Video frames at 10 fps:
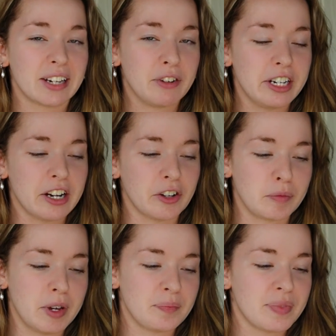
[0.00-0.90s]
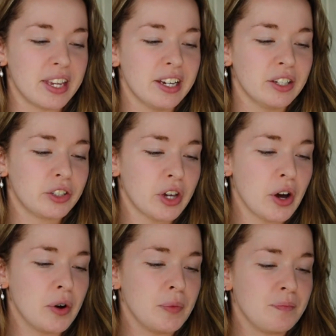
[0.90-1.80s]
Reach out to me.
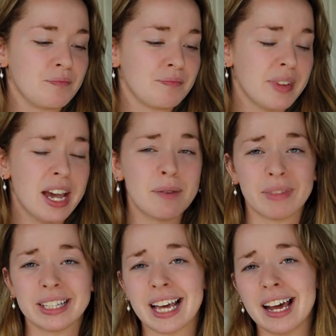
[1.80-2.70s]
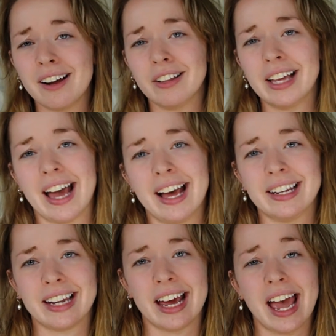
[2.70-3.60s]
So yeah, that's kind of all I had
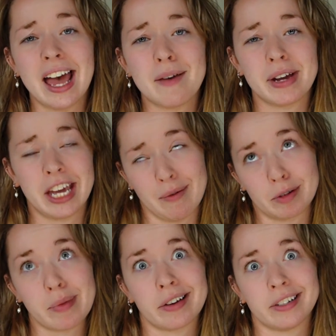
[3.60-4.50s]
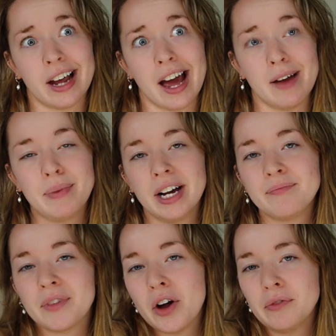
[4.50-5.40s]
today, and my camera's about to die,
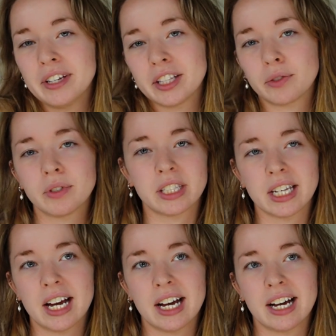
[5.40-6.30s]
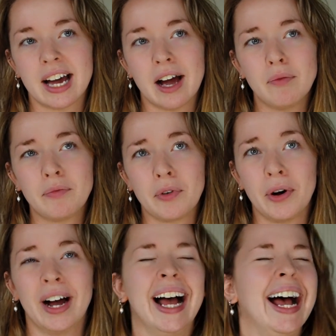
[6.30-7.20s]
but hopefully this was
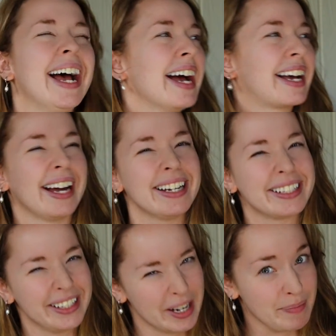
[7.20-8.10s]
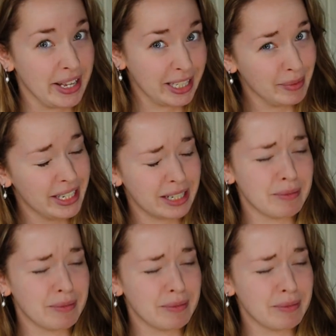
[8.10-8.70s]
helpful. I kind of sound like a pessimist.